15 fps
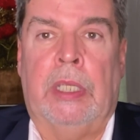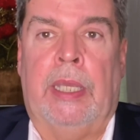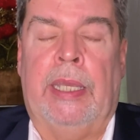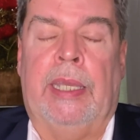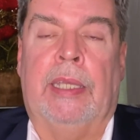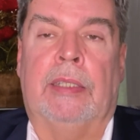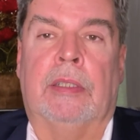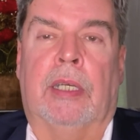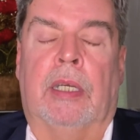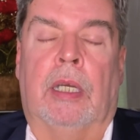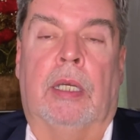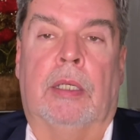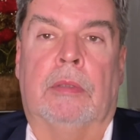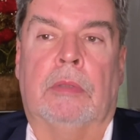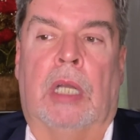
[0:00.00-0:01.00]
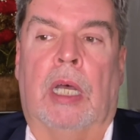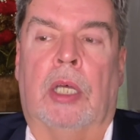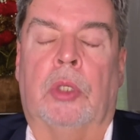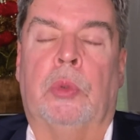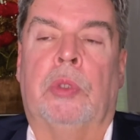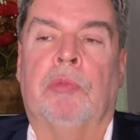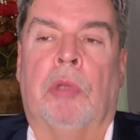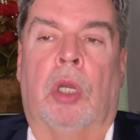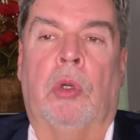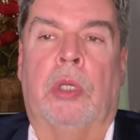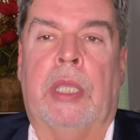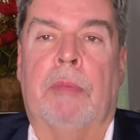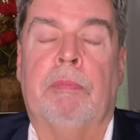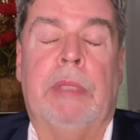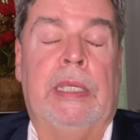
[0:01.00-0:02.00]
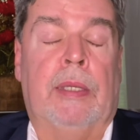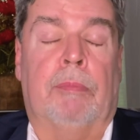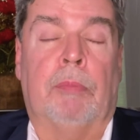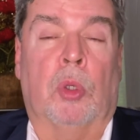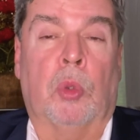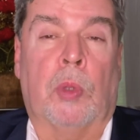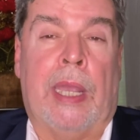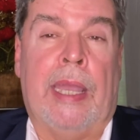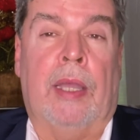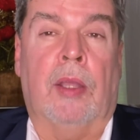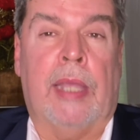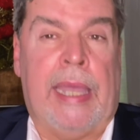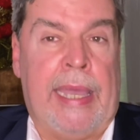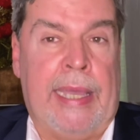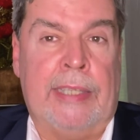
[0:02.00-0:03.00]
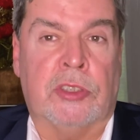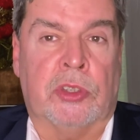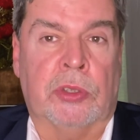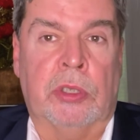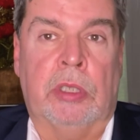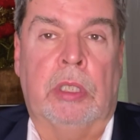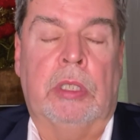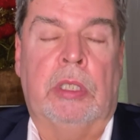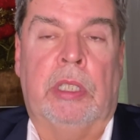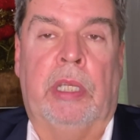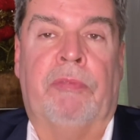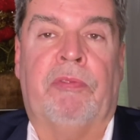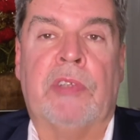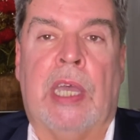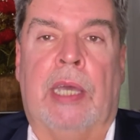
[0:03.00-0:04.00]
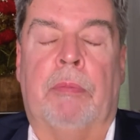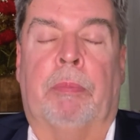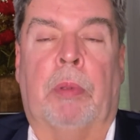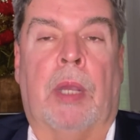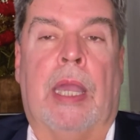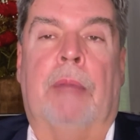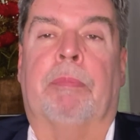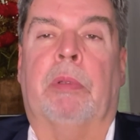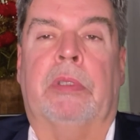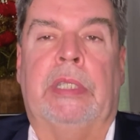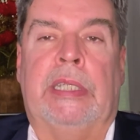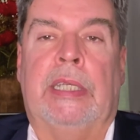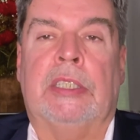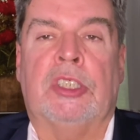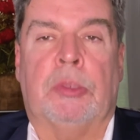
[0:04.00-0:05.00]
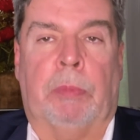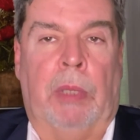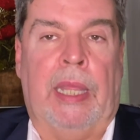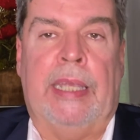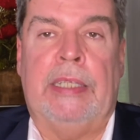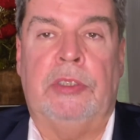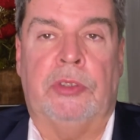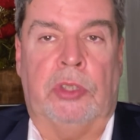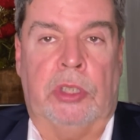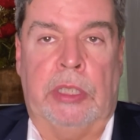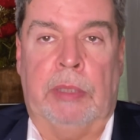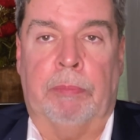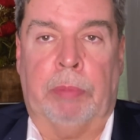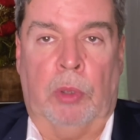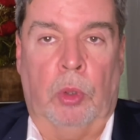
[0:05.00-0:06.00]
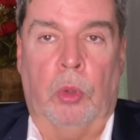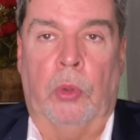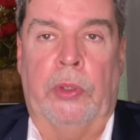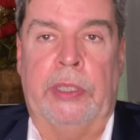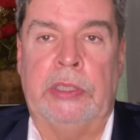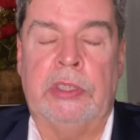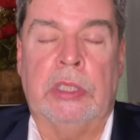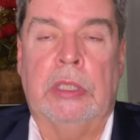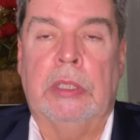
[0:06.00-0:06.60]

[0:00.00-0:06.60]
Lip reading: and auto-enroll can be a morale hazard if not properly explained to the employees.